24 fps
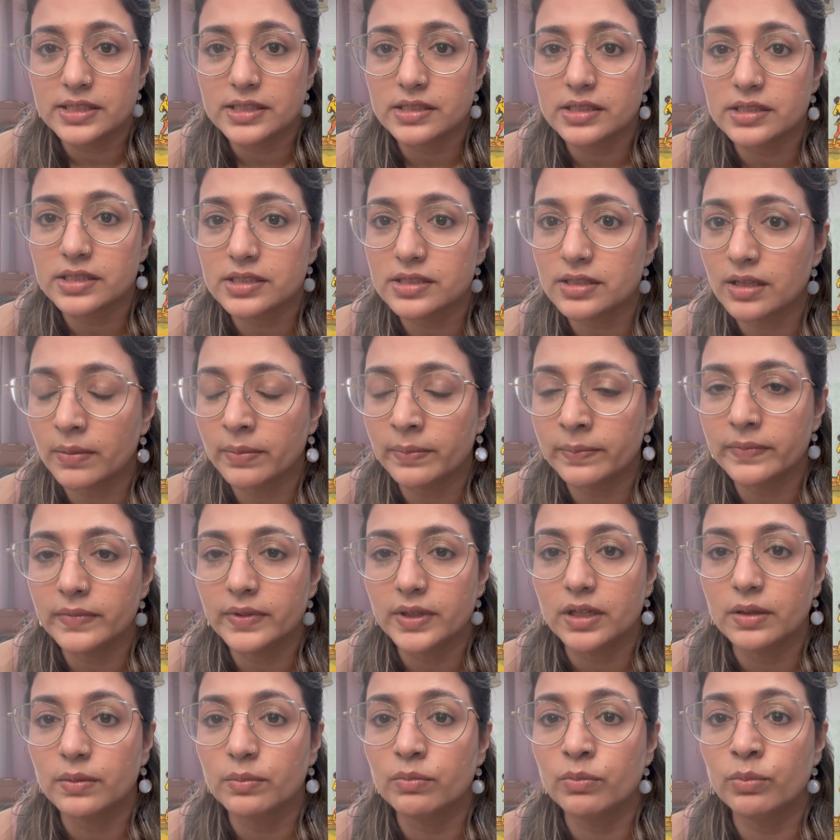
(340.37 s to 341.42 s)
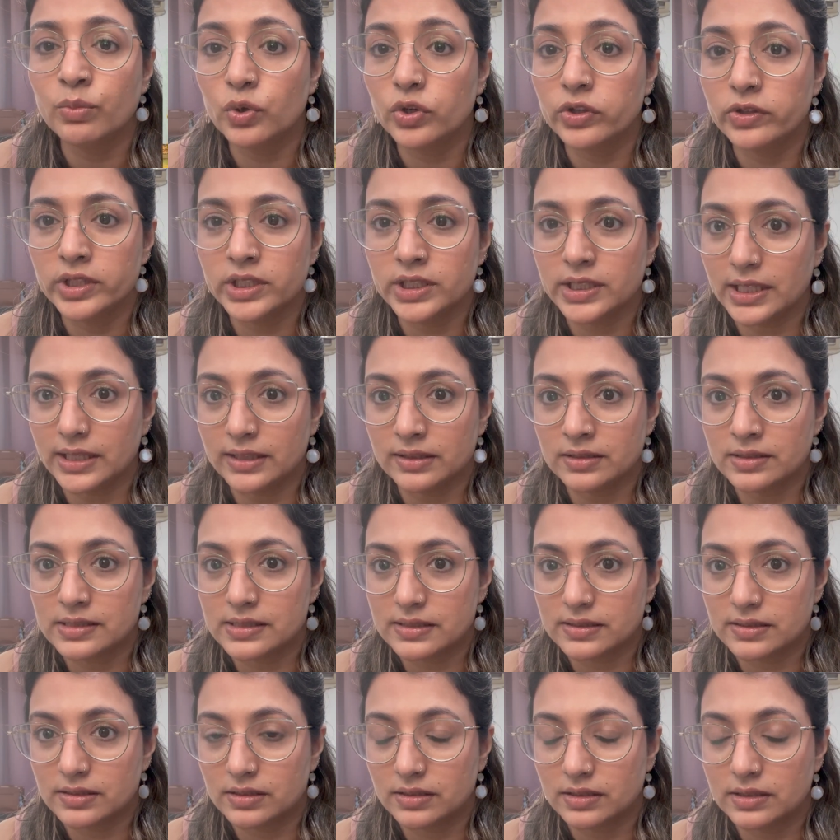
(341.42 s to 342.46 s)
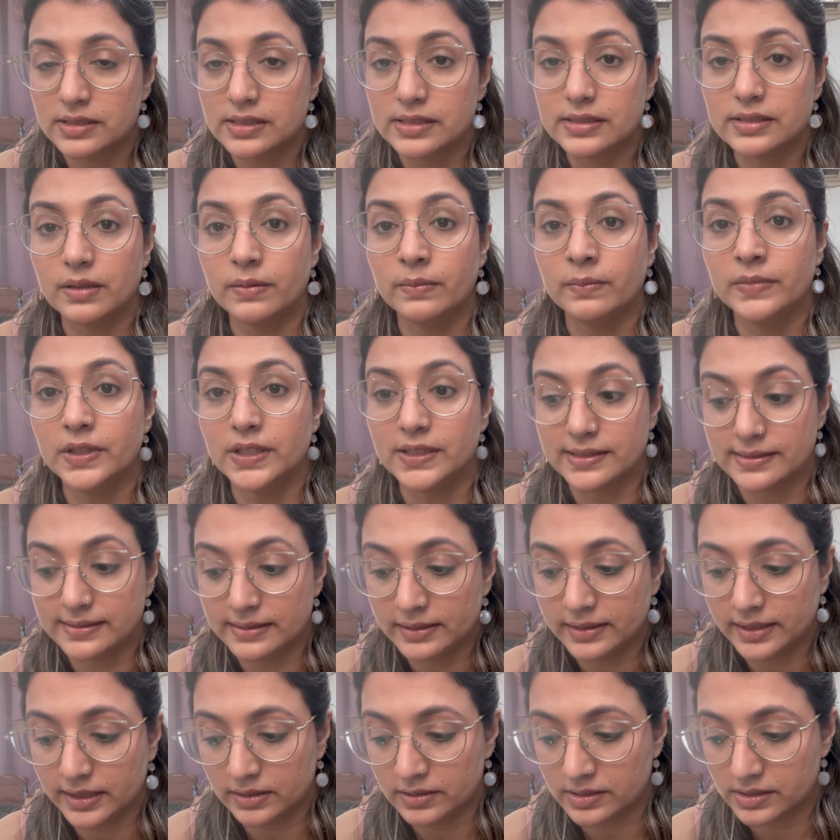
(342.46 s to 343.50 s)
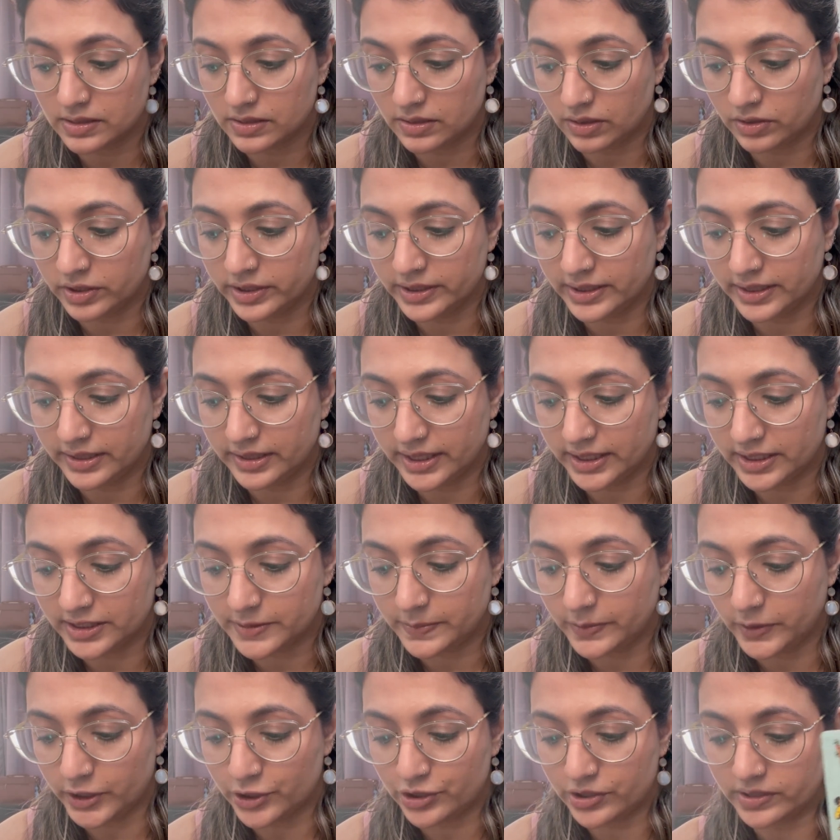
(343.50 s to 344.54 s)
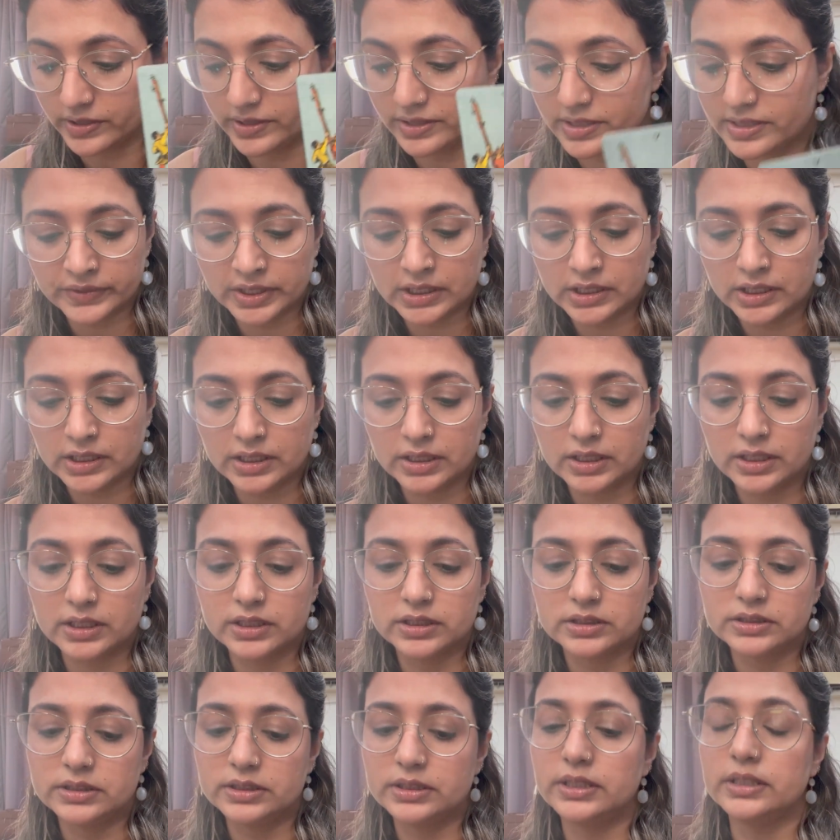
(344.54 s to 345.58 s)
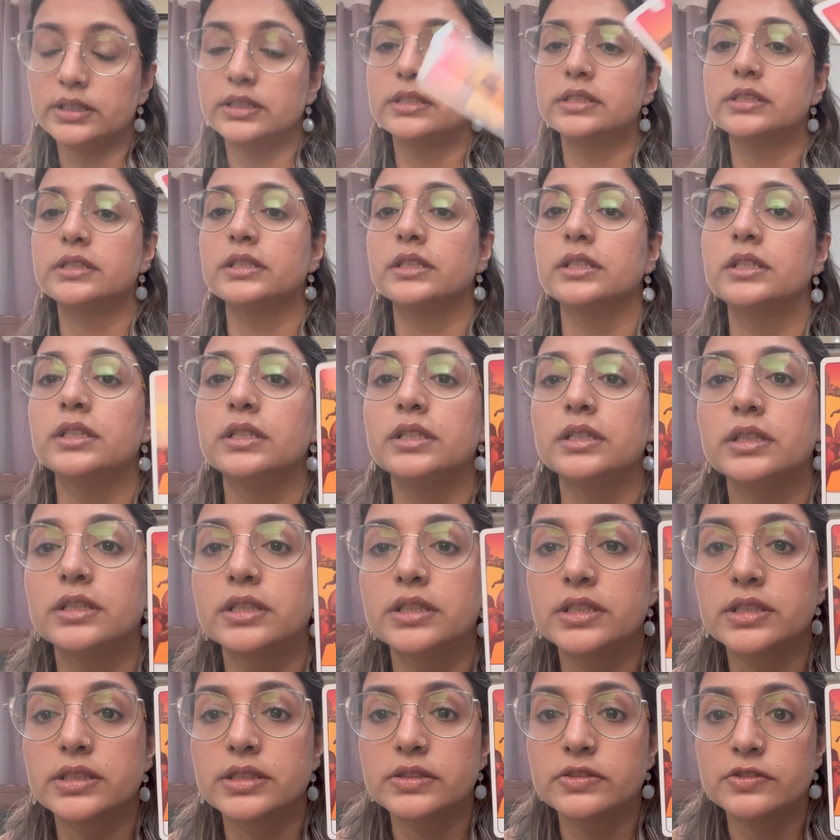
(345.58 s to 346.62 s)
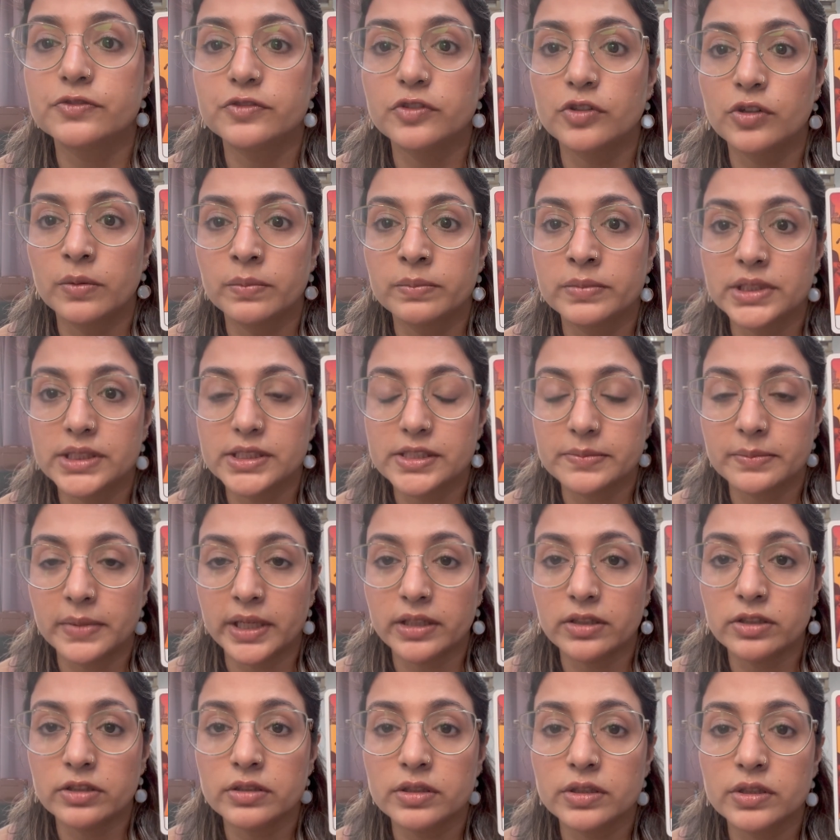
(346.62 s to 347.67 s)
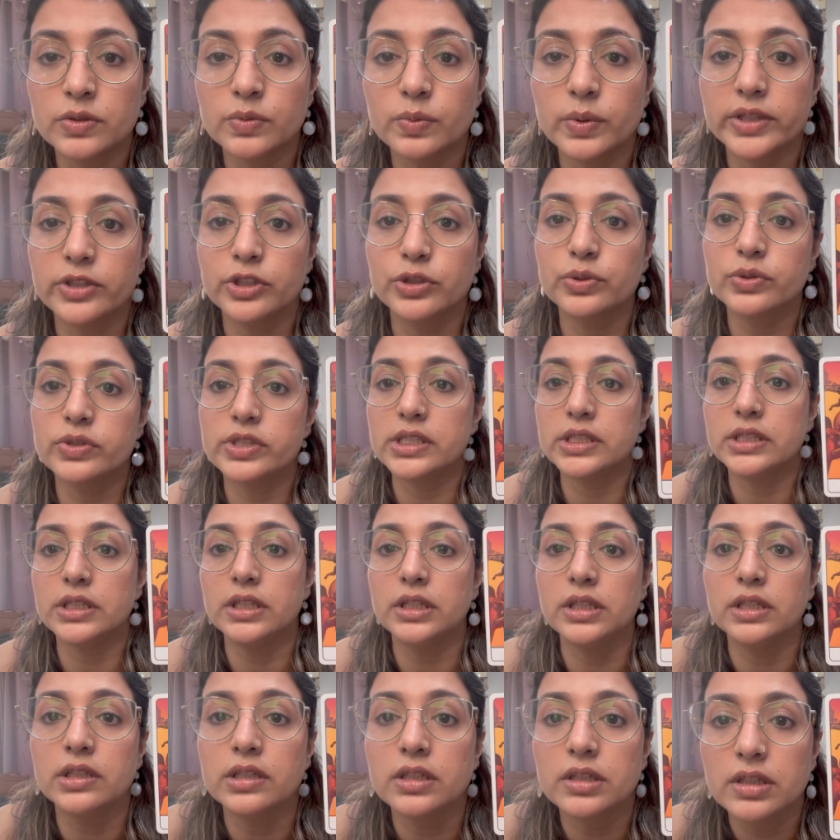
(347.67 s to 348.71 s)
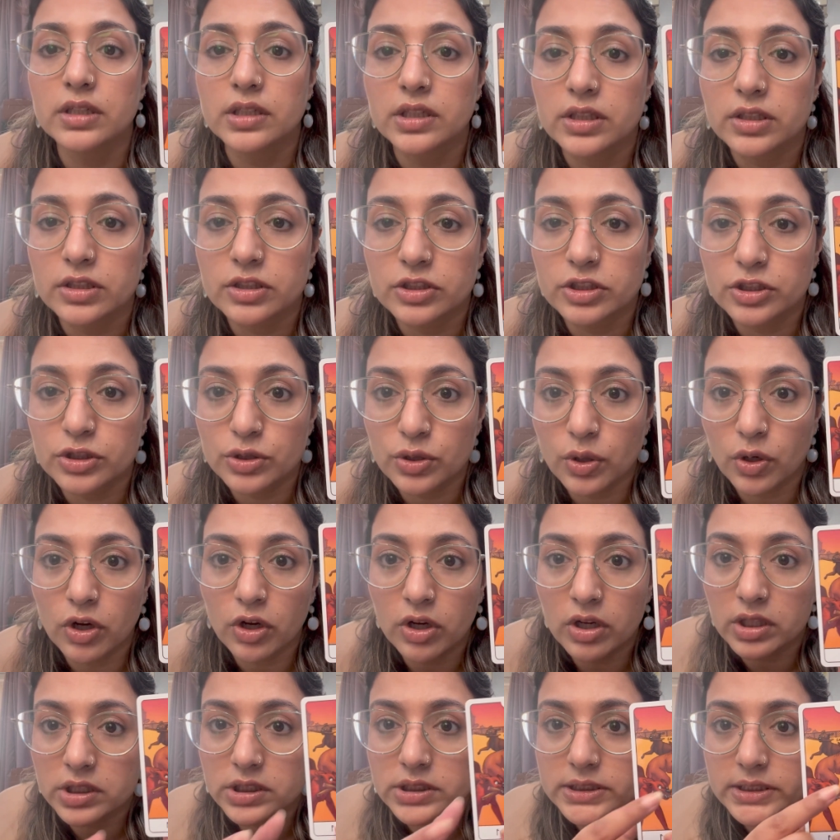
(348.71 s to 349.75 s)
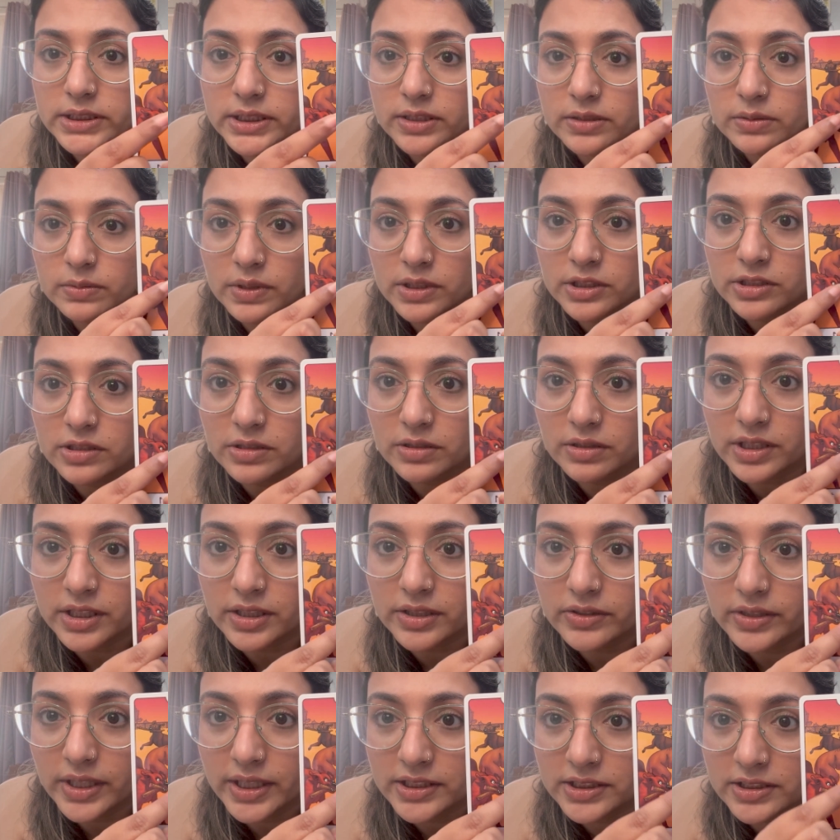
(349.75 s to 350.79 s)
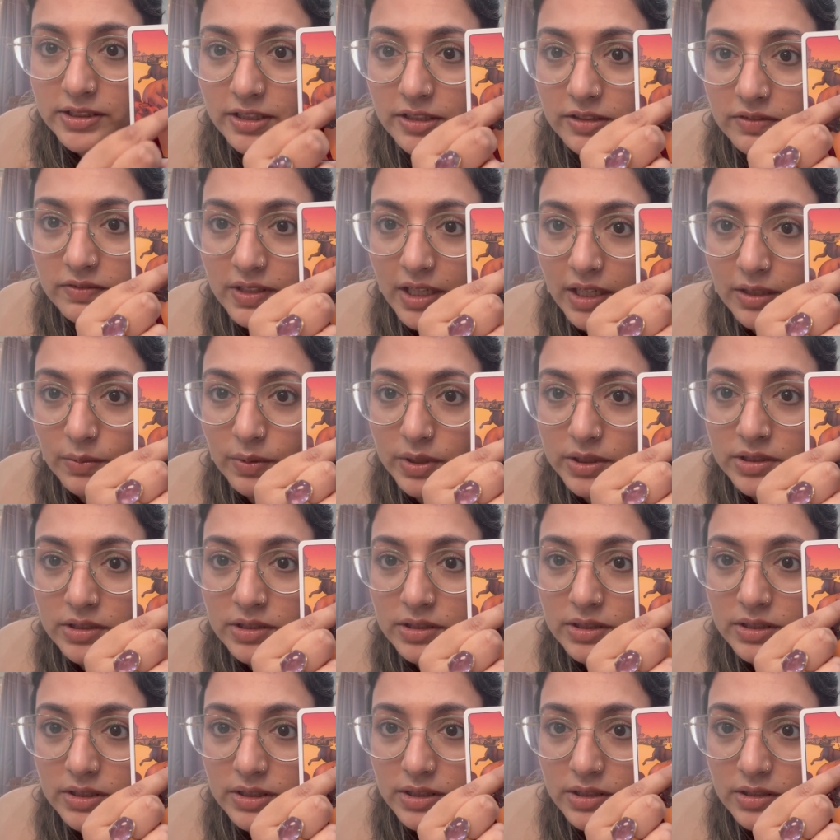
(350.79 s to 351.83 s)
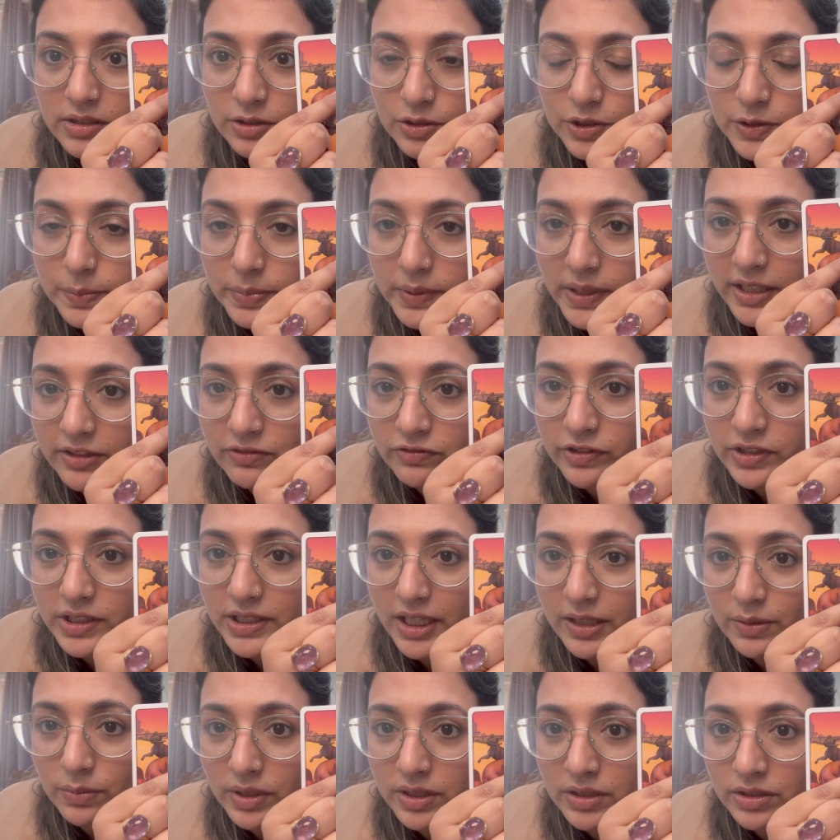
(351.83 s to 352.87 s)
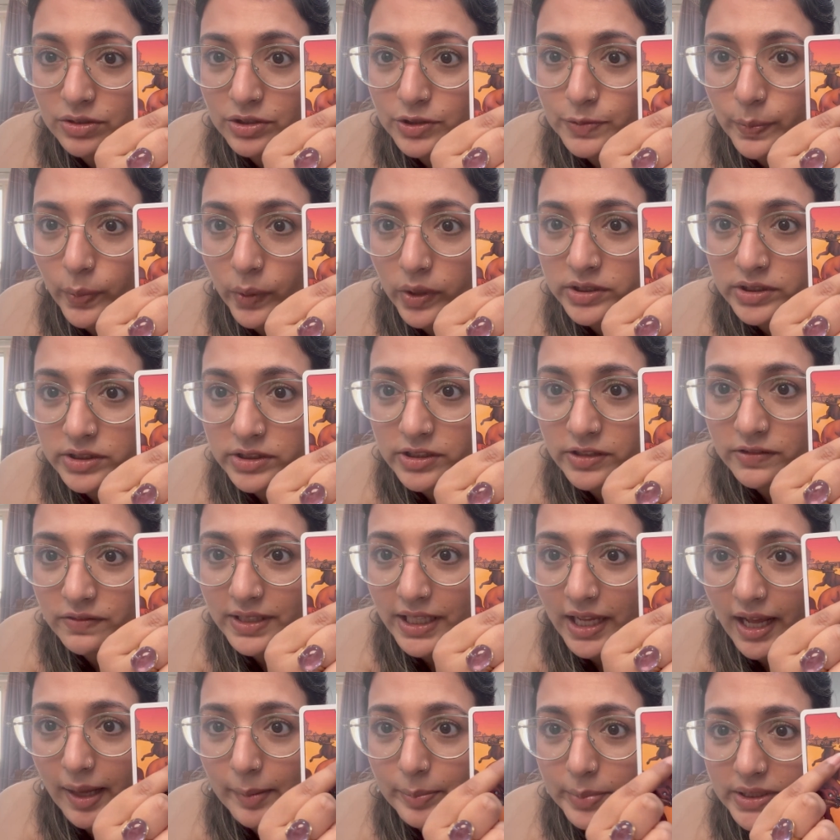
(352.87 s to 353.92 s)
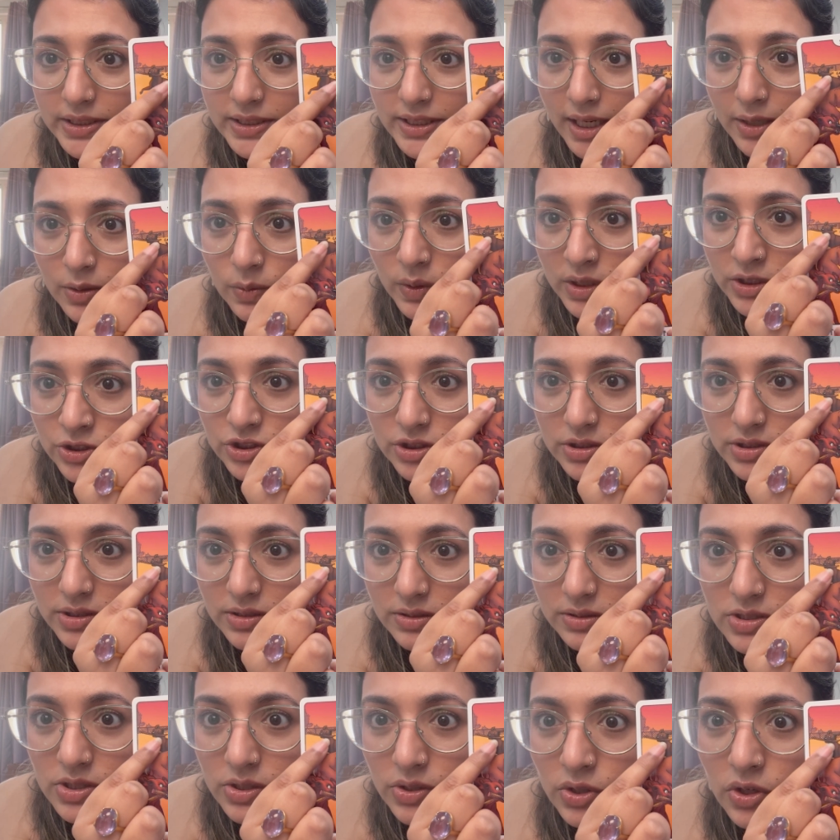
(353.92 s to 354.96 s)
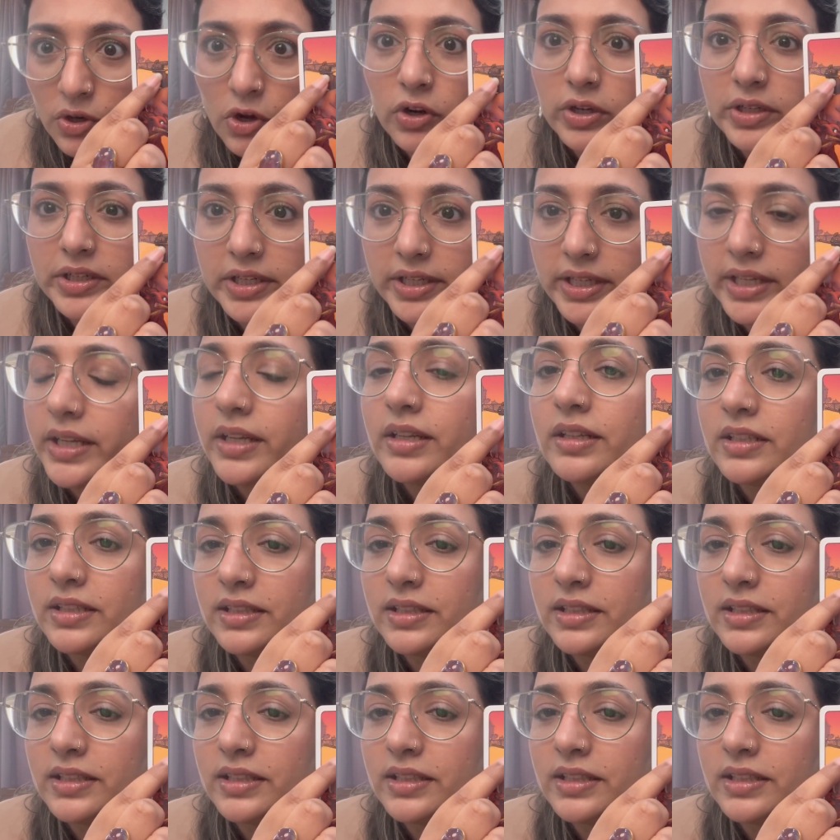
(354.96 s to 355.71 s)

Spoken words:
some more intense, some less intense on their expressions. This is from This Might Hurt, where you see the dogs. These ones look aggressive, that one looks playful, that one looks positively happy, that one just looks naughty,